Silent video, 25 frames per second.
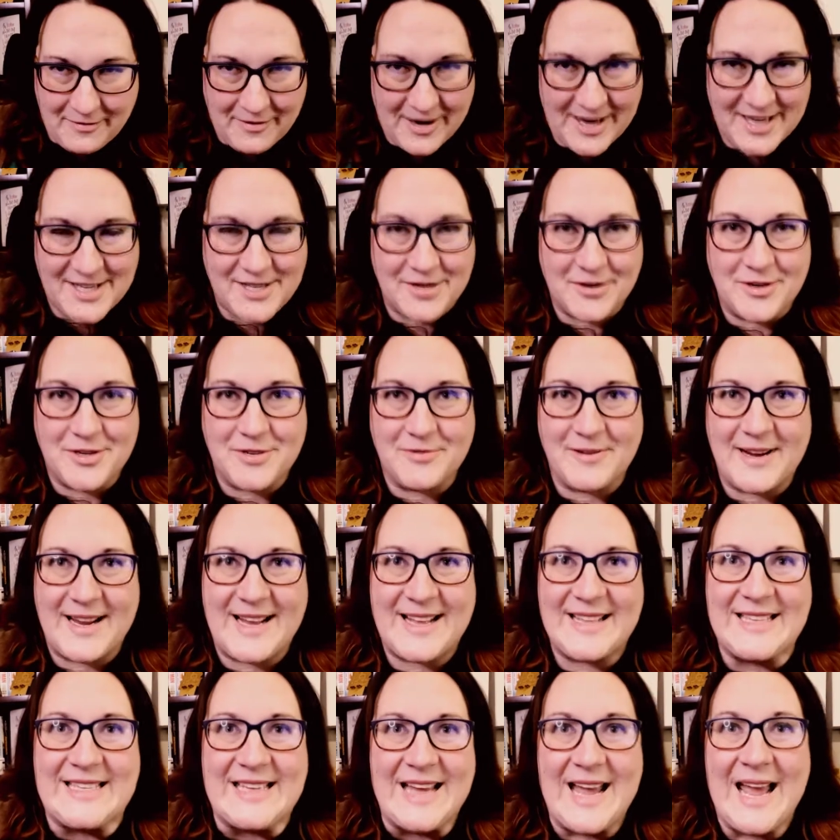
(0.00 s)
Research
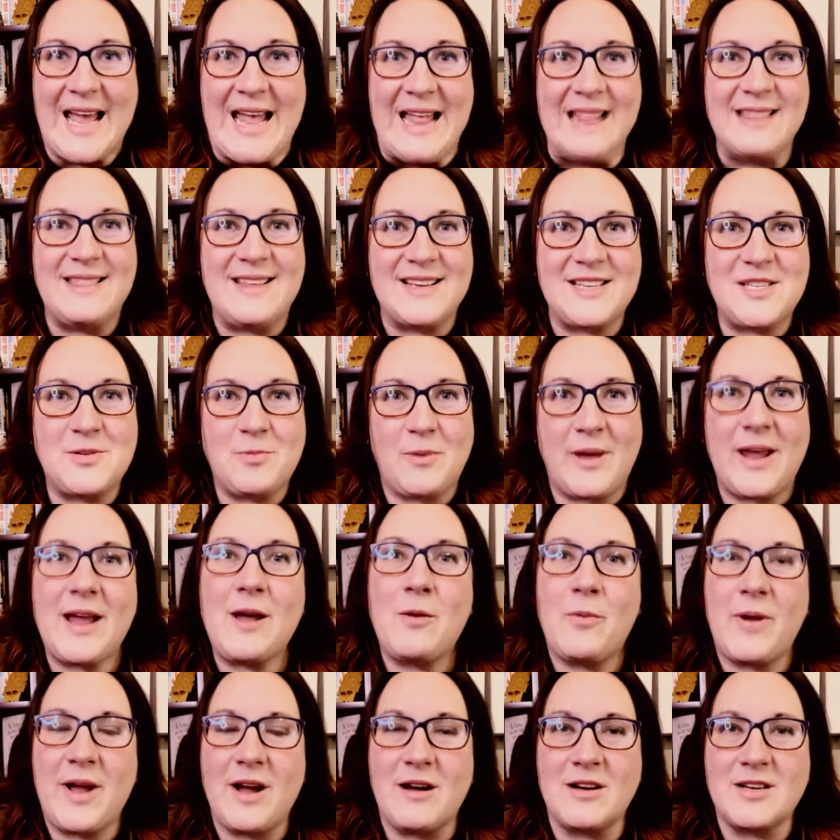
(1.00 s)
Reads. This
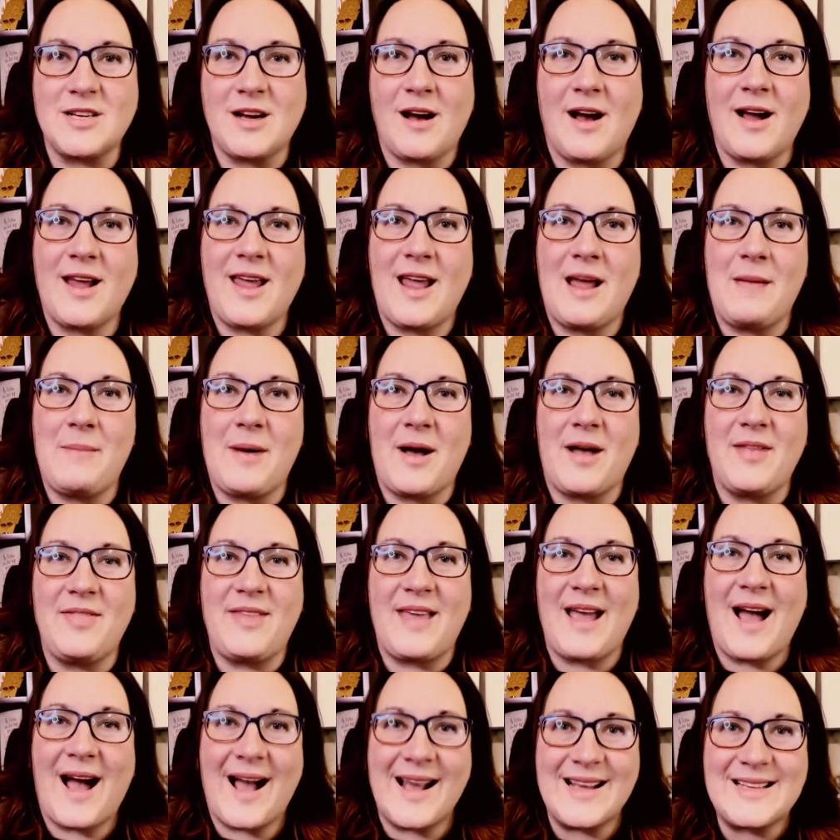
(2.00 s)
week we are talking about
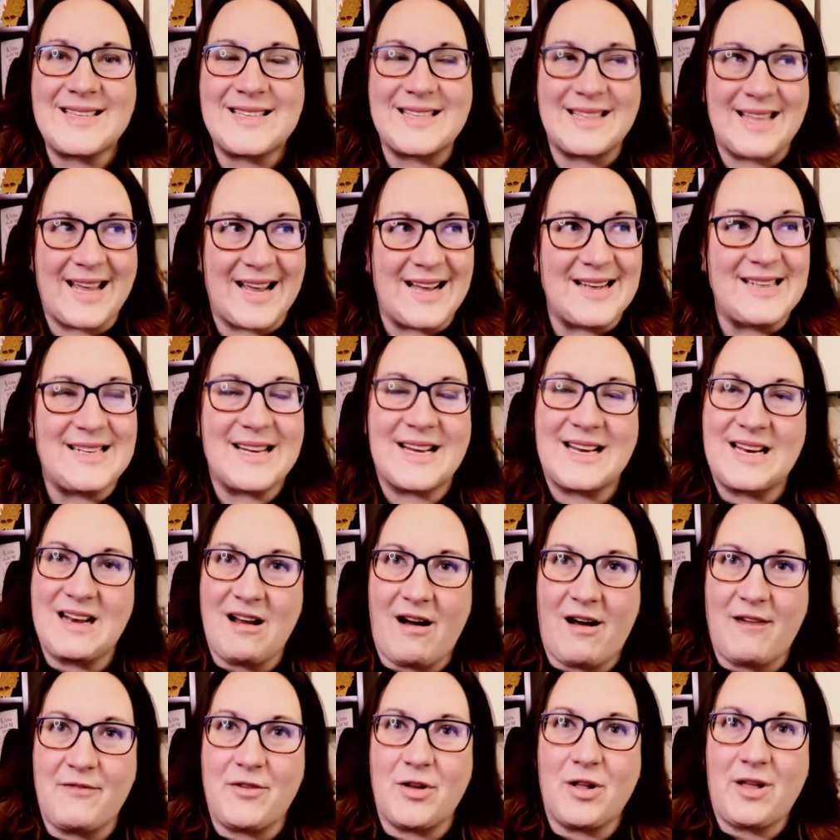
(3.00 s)
the Icelandic
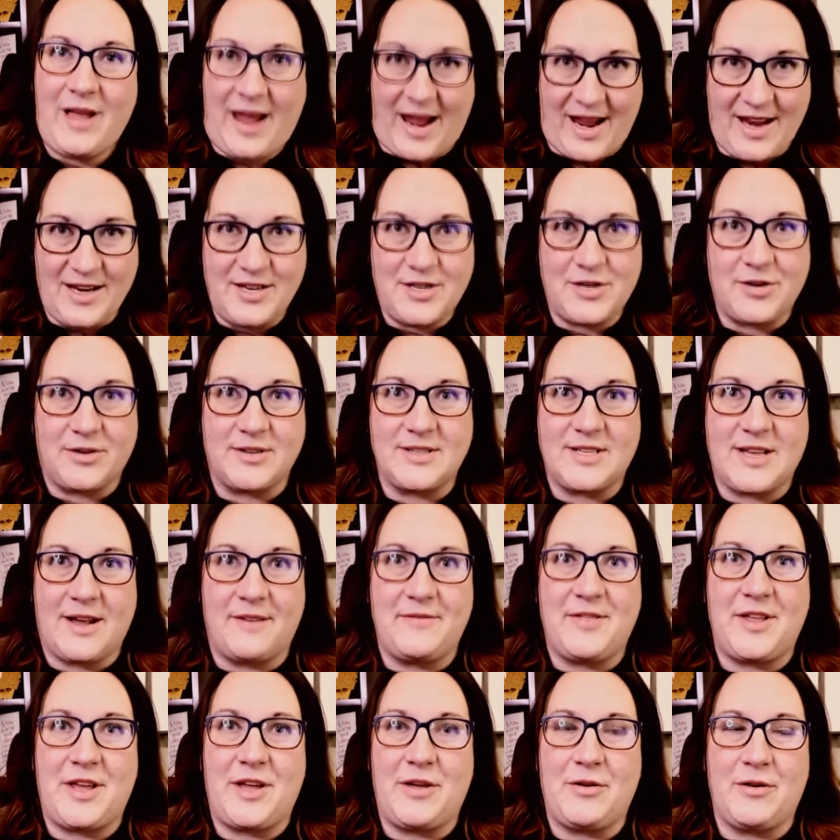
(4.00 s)
novel Angels
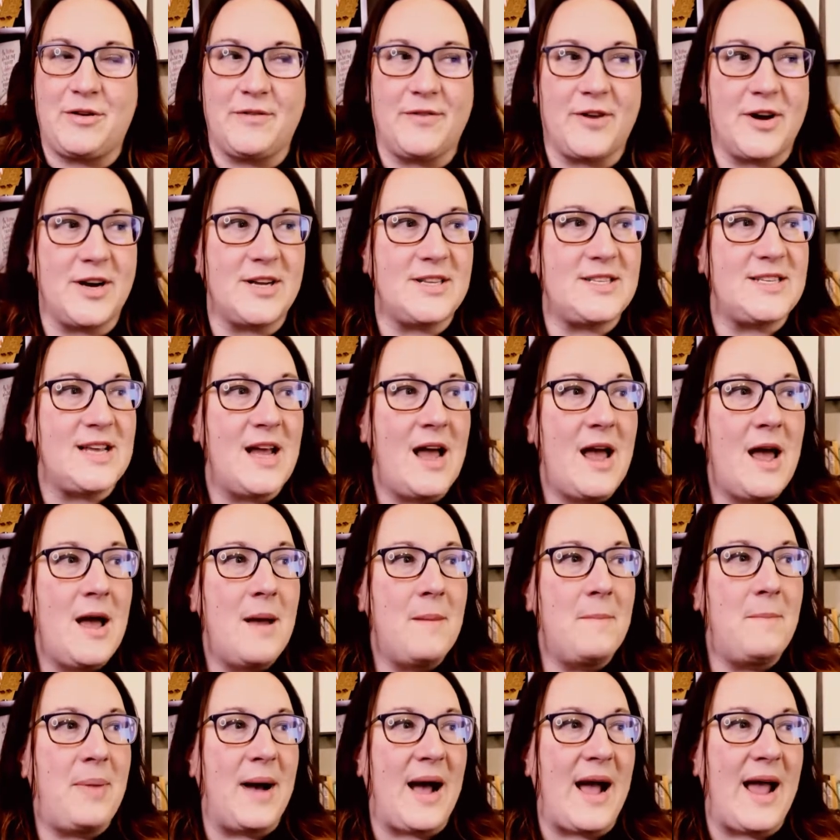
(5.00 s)
of the Universe
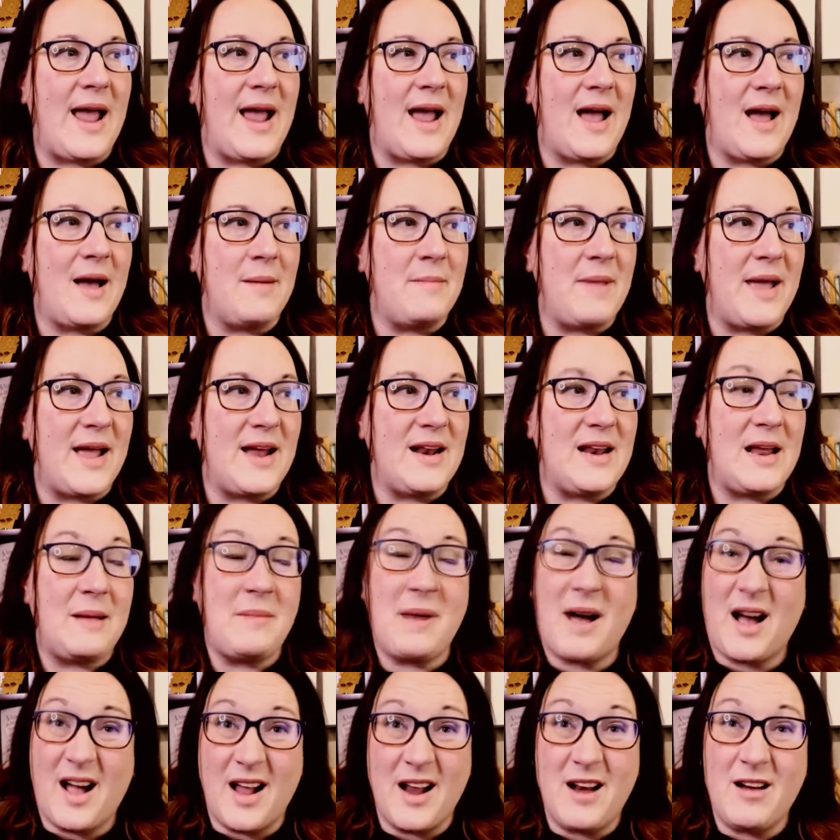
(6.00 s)
by a man
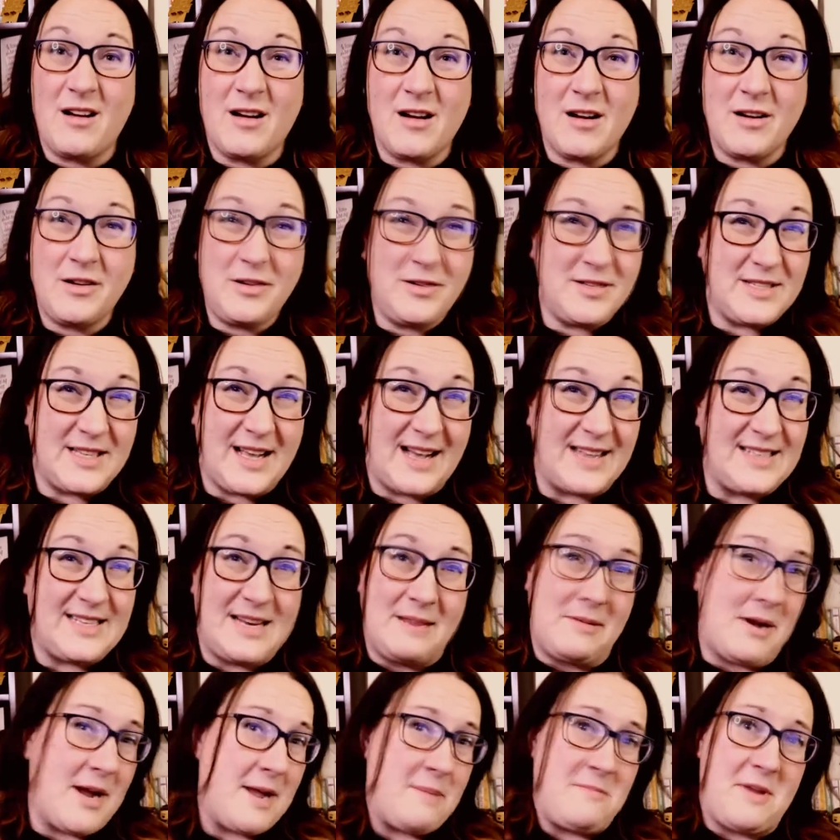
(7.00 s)
named Einar, whose last
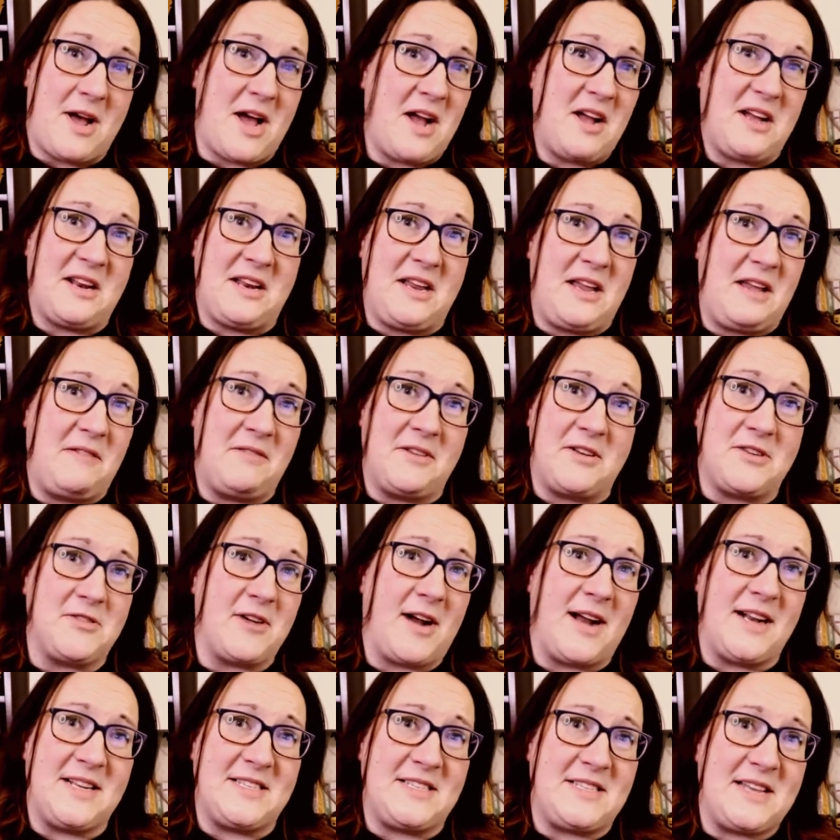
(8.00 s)
name I am not going to even
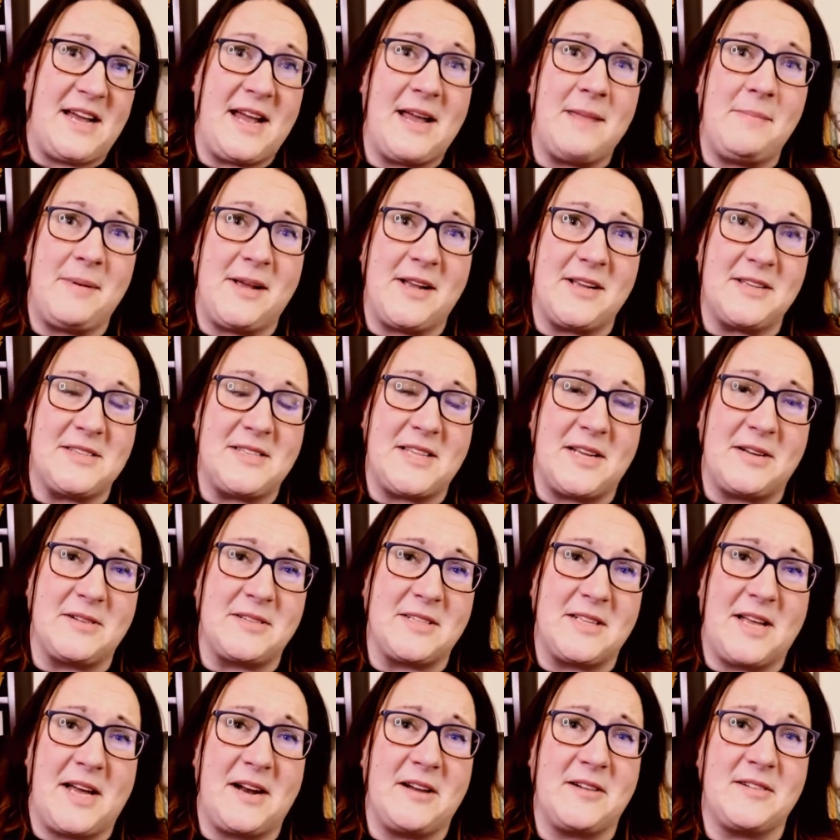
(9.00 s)
try to say because
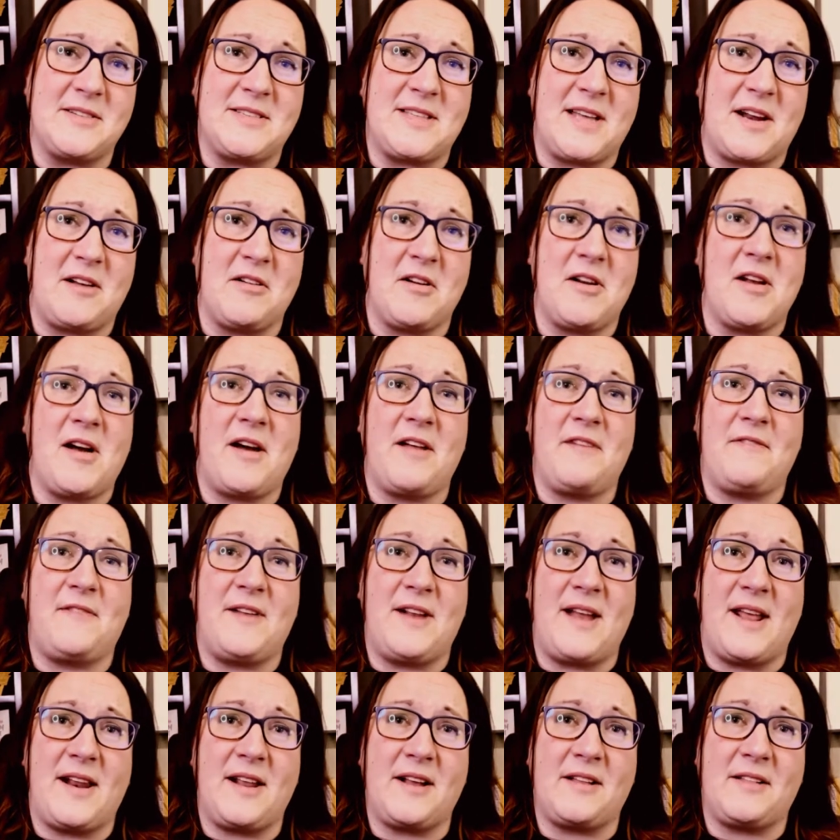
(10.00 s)
there's letters that are not
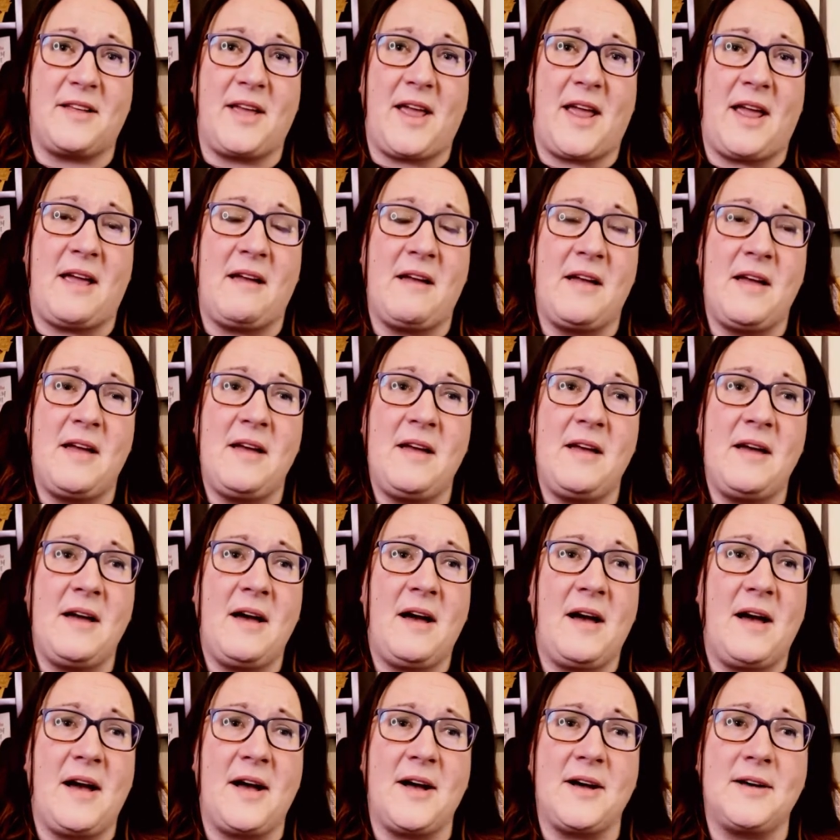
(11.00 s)
phonetically
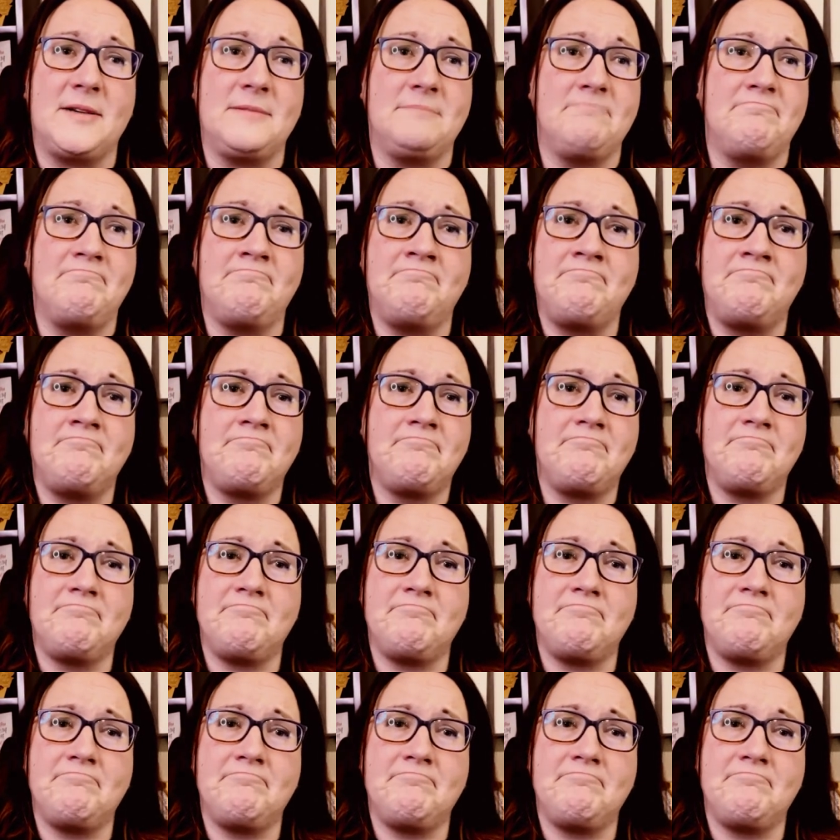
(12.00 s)
known